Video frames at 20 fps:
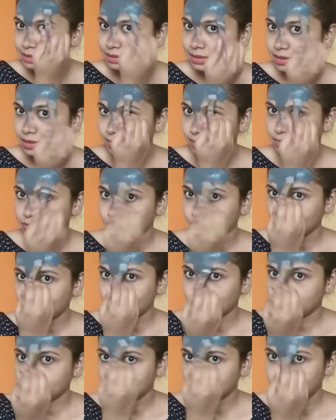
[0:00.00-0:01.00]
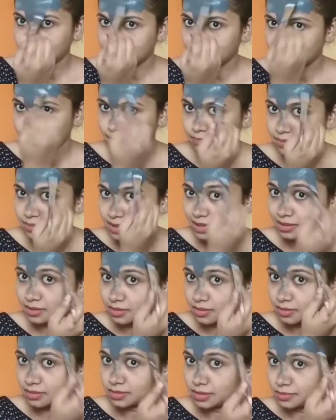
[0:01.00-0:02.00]
keep
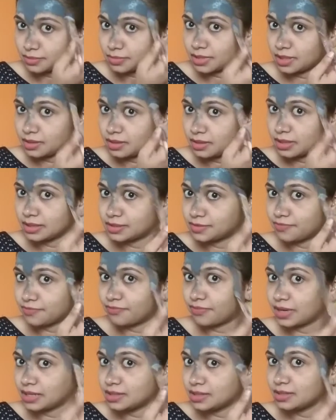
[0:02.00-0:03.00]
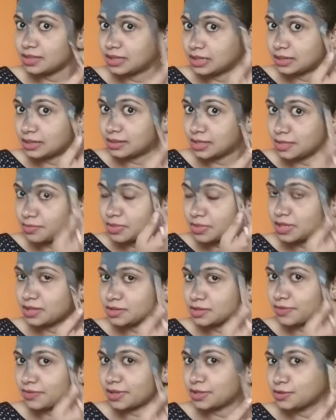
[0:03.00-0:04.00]
dragging or something. It's very creamy,
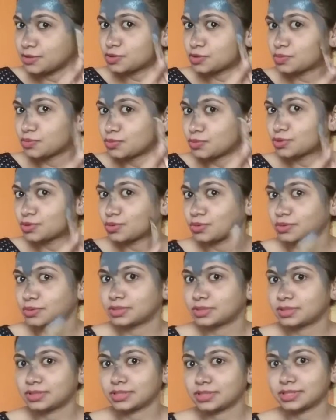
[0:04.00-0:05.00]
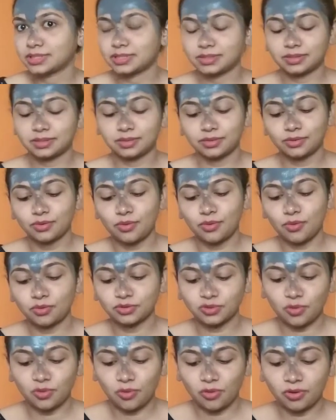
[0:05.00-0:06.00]
it's very smooth, so it just
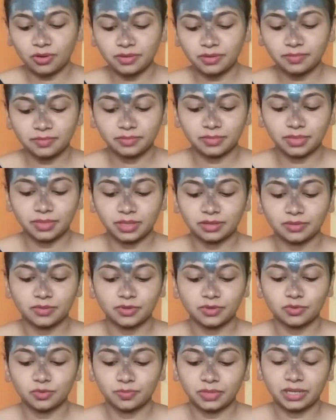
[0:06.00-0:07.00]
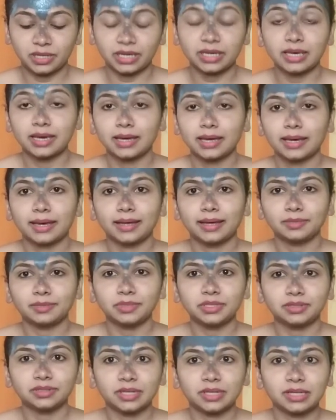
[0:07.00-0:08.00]
goes on wherever you apply. Let
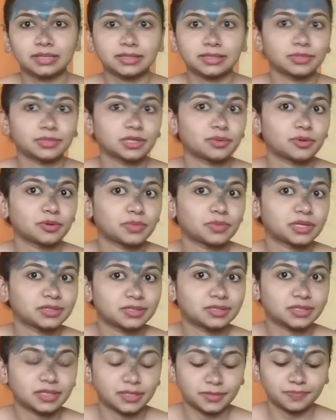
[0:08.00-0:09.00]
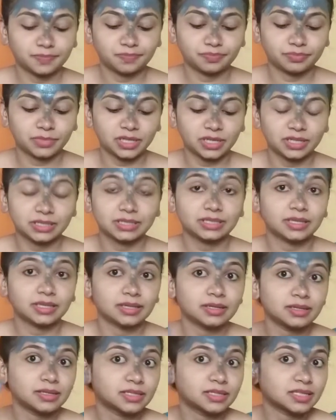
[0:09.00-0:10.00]
me tell you something about my skin. My
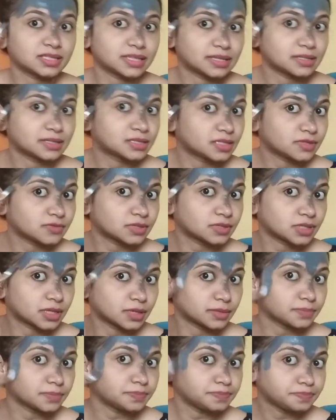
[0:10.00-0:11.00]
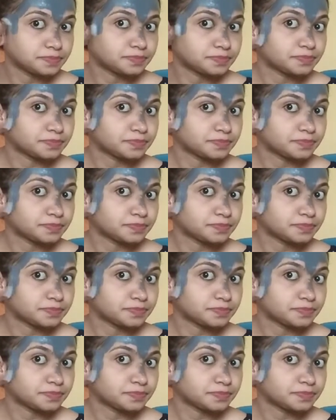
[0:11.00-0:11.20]
skin is a sensitive skin.